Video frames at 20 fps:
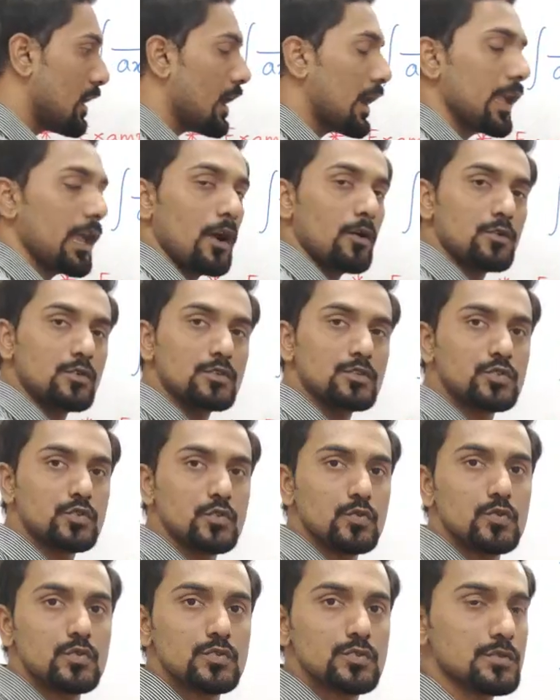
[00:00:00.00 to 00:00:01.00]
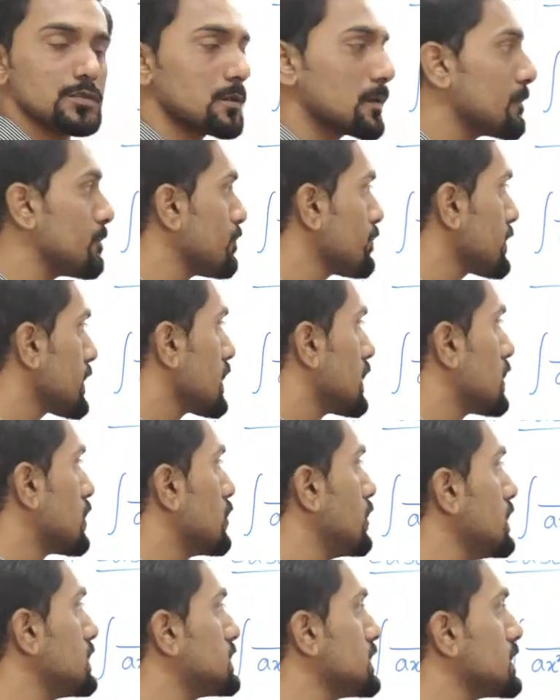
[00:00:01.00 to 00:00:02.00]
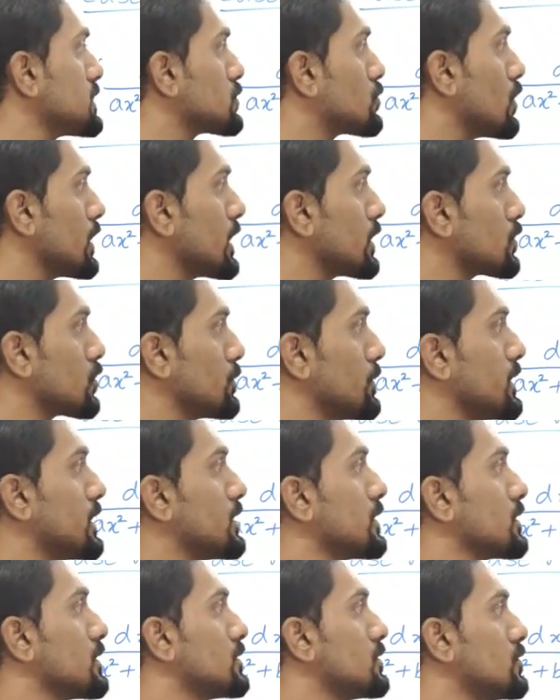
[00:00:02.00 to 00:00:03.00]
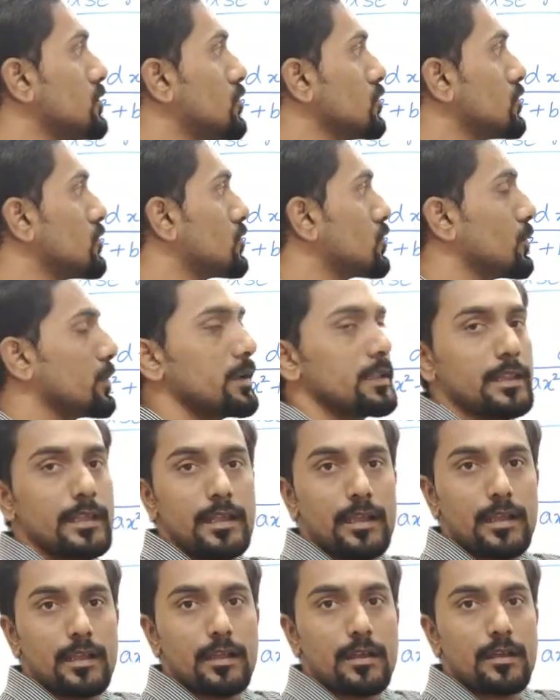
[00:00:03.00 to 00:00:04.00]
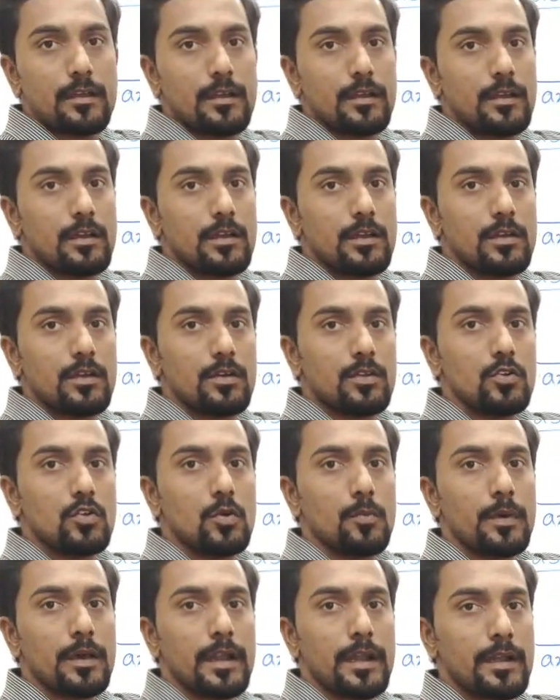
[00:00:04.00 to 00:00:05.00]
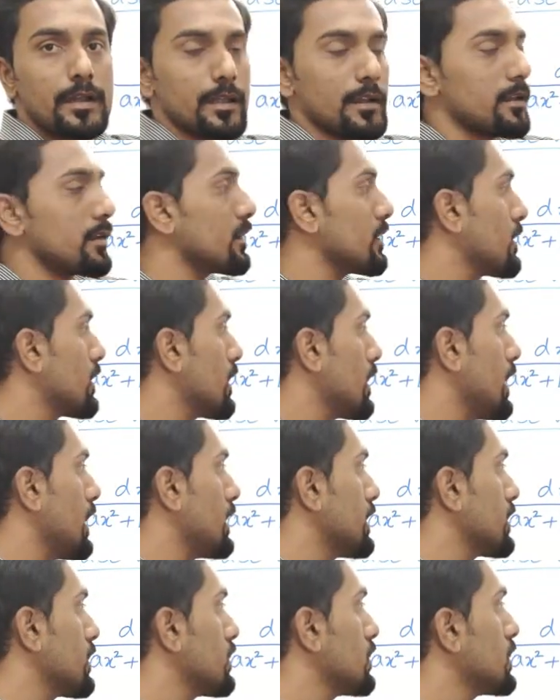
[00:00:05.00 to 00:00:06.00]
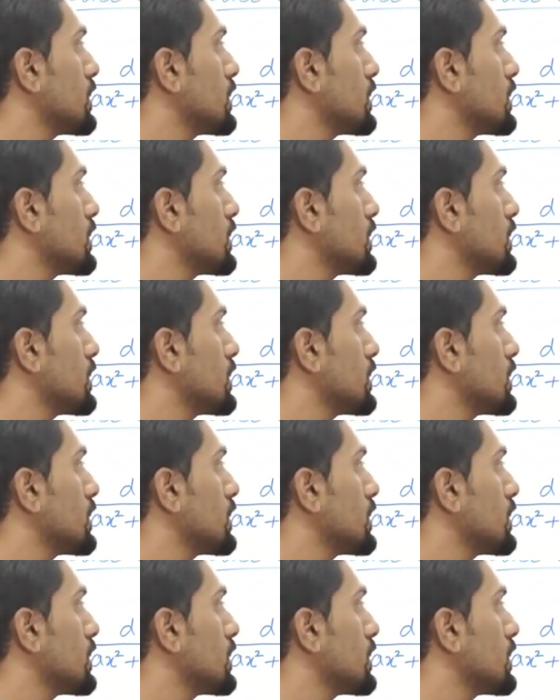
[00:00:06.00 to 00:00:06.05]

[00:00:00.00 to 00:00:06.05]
I have to choose which is going to be the numerator and